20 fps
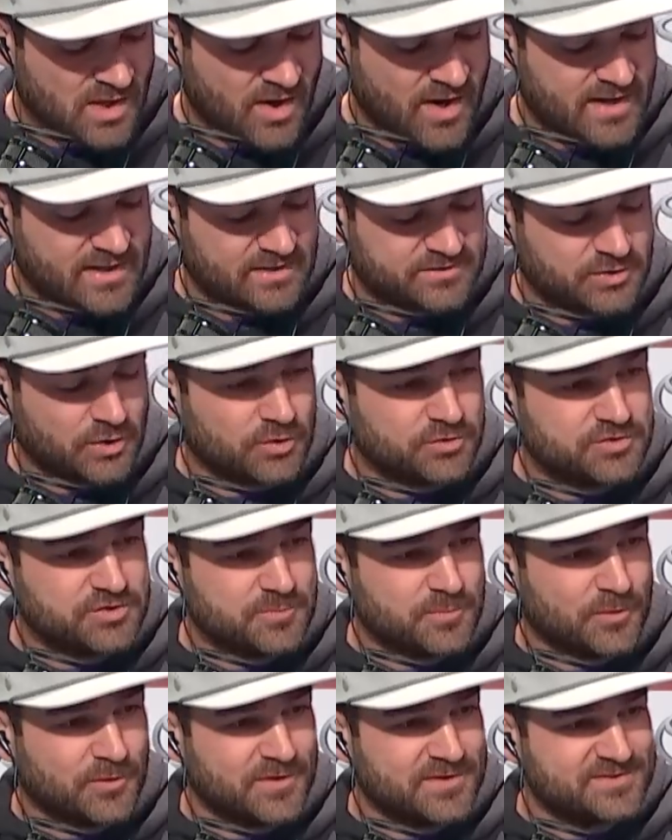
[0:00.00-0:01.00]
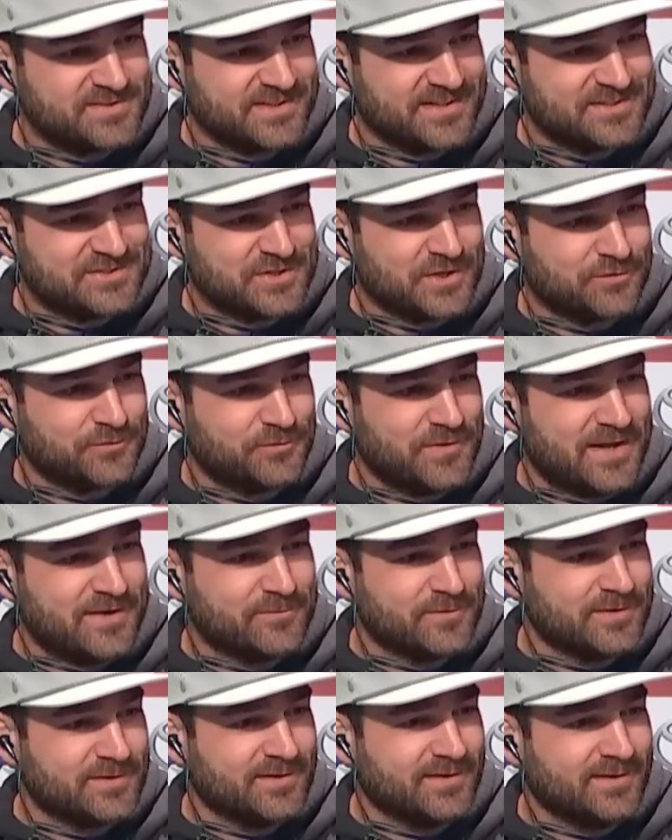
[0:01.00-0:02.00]
All right, I told you boys to get y'all's
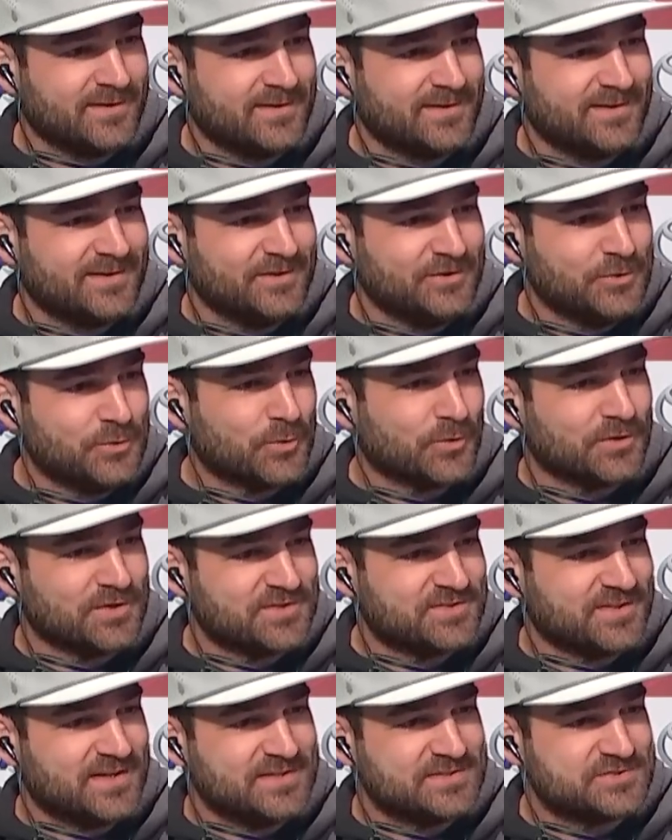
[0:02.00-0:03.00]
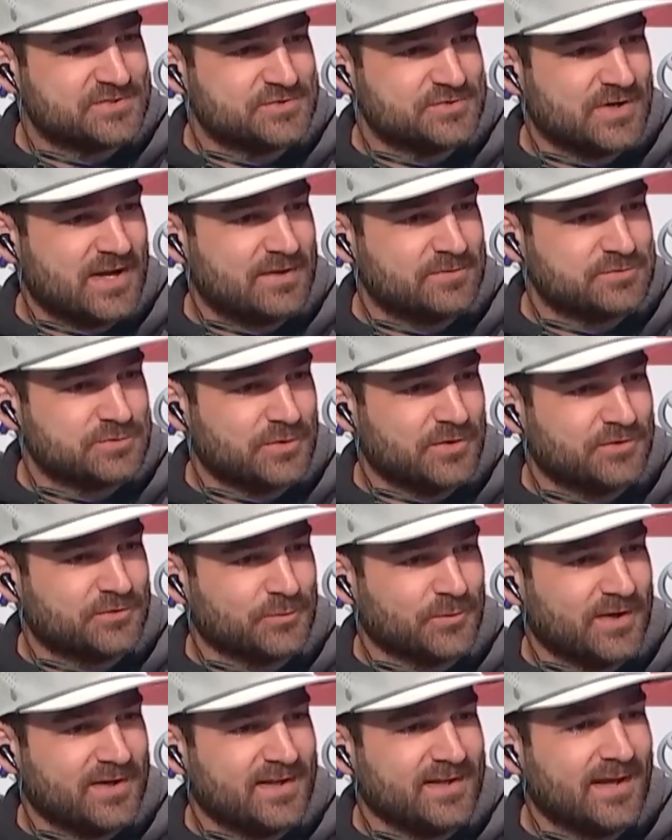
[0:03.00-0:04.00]
favorite New Orleans Saints draft
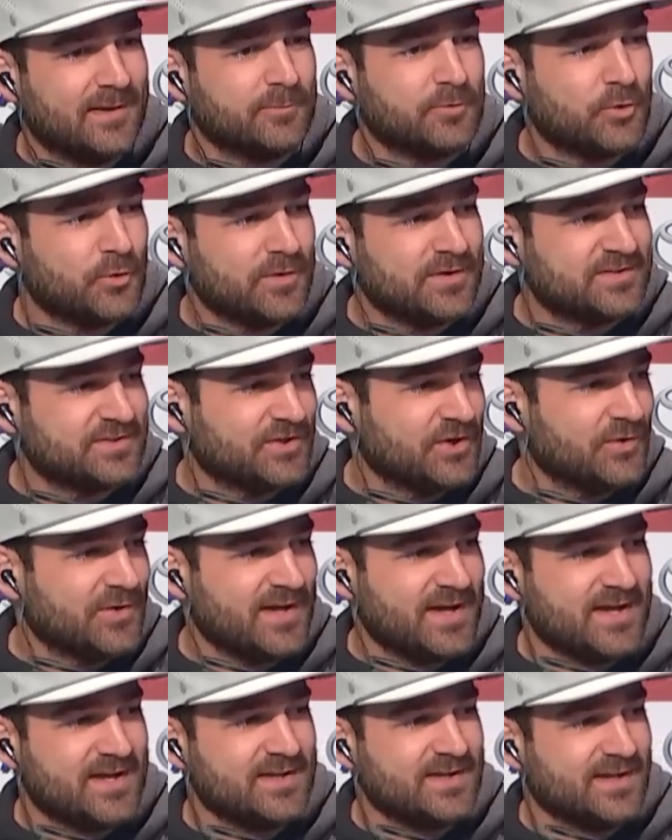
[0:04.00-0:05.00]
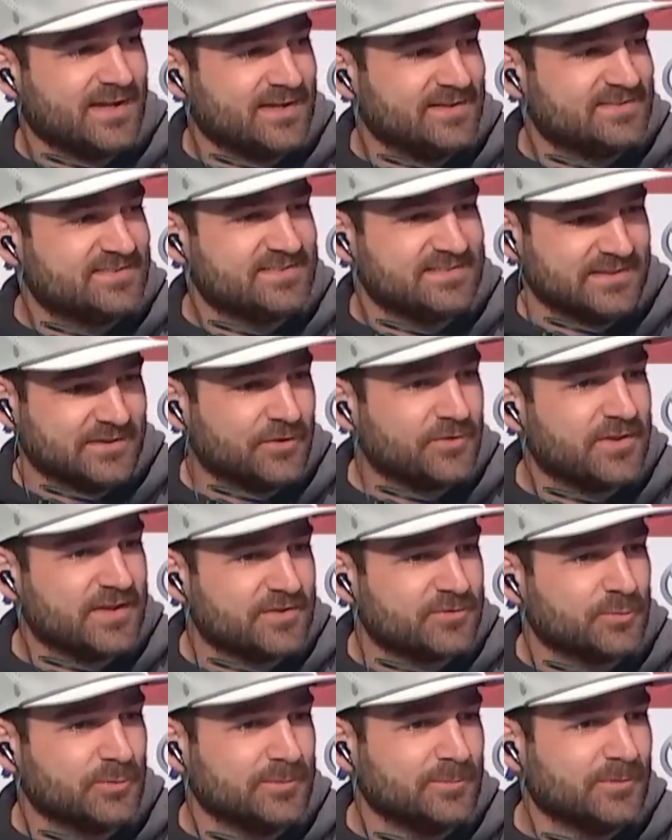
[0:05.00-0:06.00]
choice ready. I'm going to go ahead and steal
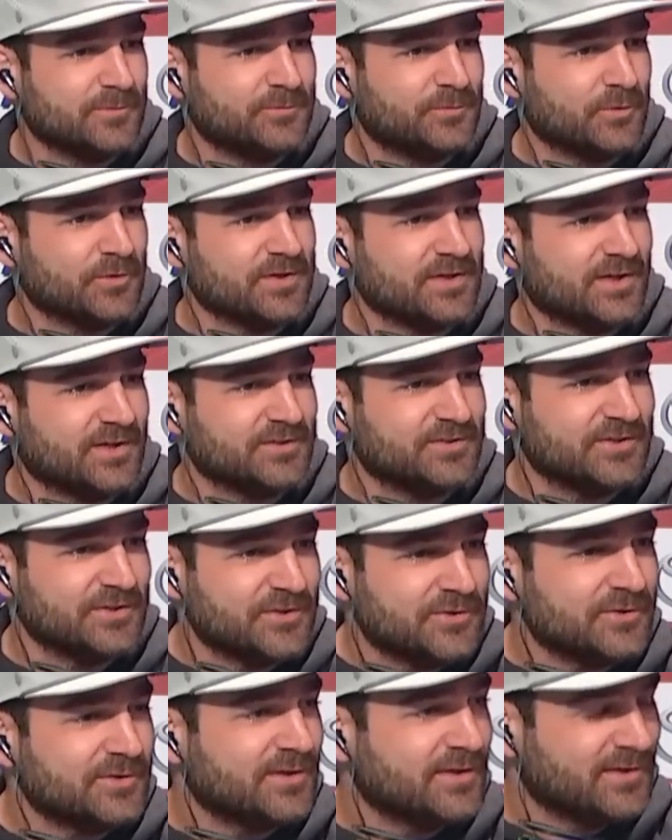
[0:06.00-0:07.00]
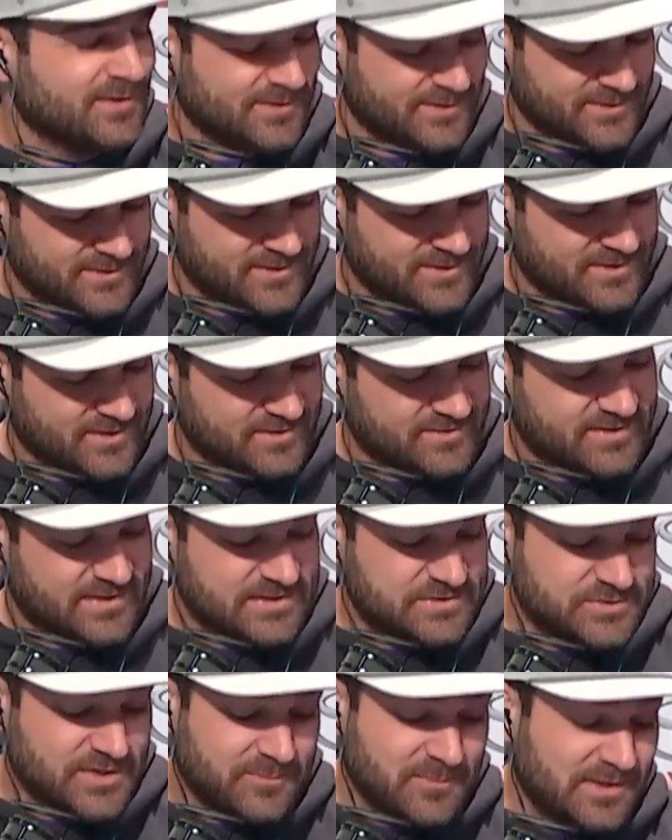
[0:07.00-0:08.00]
this one before y'all do, because
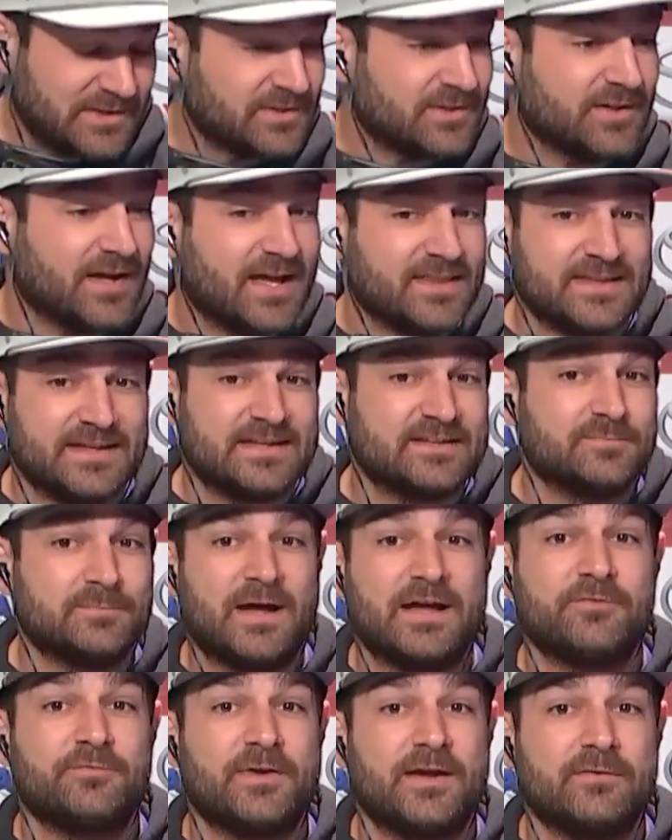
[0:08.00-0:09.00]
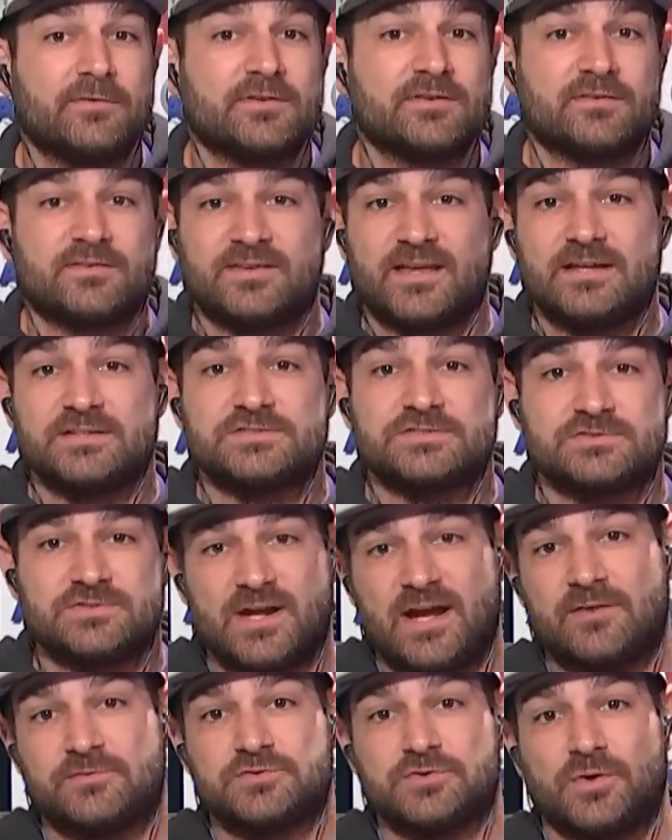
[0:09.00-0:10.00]
Kendre Miller, I think, is my favorite Saints
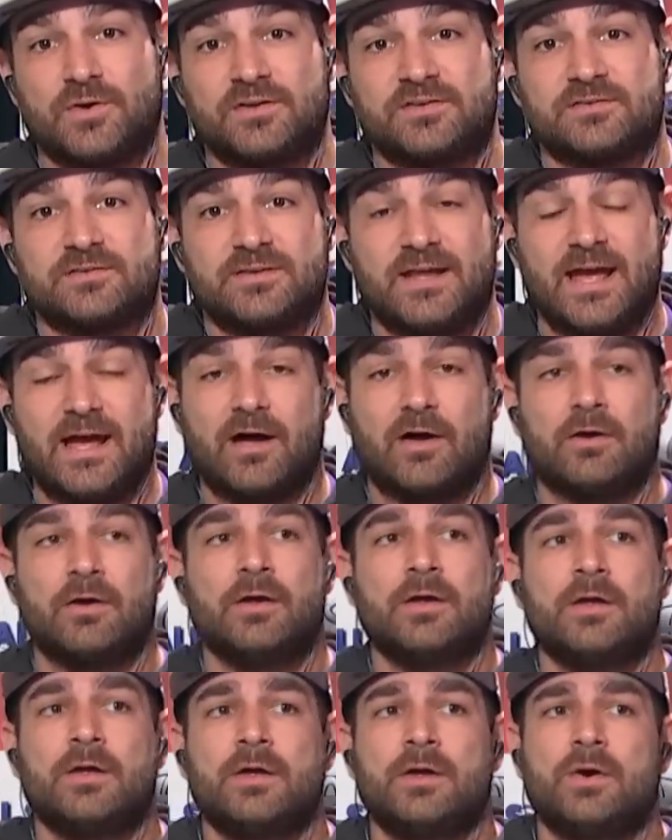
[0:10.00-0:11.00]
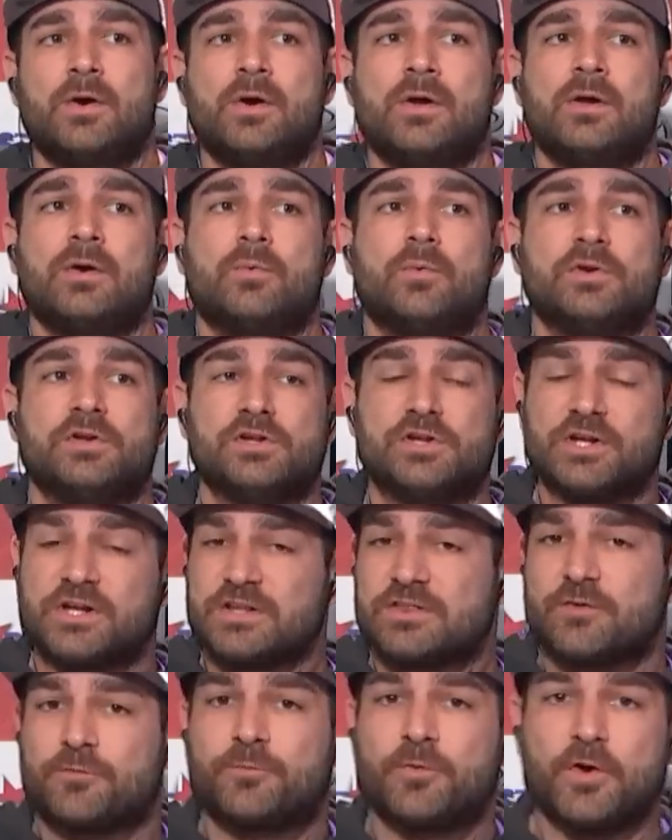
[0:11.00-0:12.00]
draft choice. Now, when you look
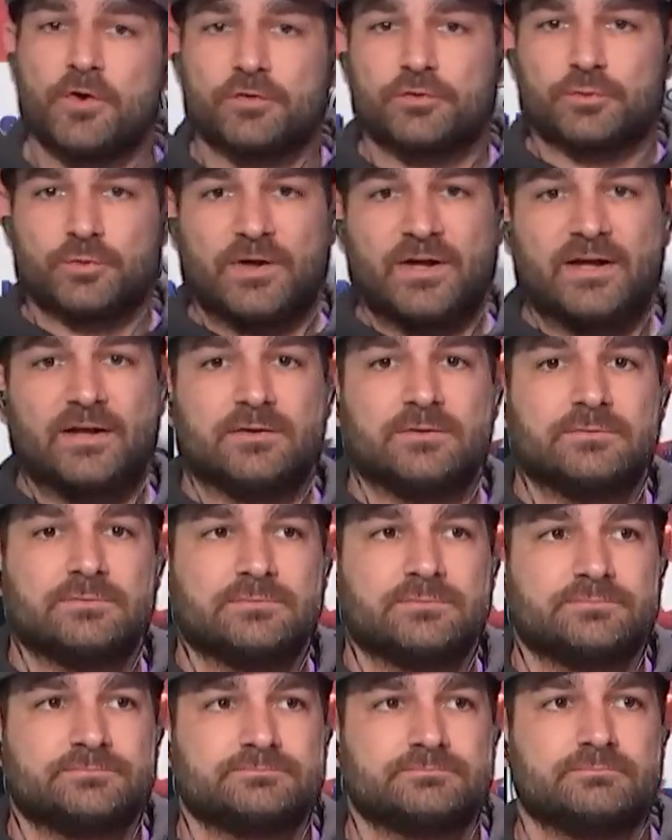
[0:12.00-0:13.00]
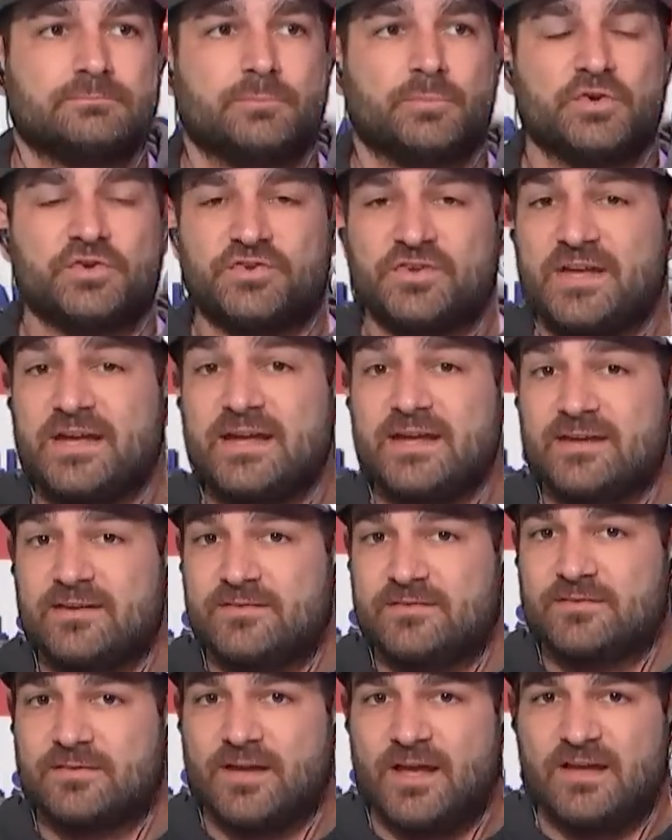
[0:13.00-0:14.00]
at the first round, Brzee
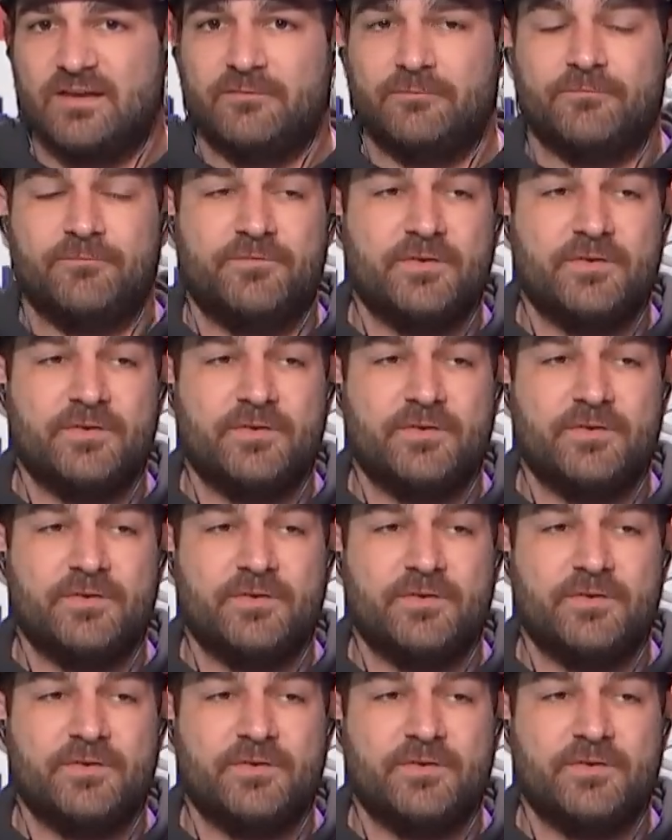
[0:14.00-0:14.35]
is a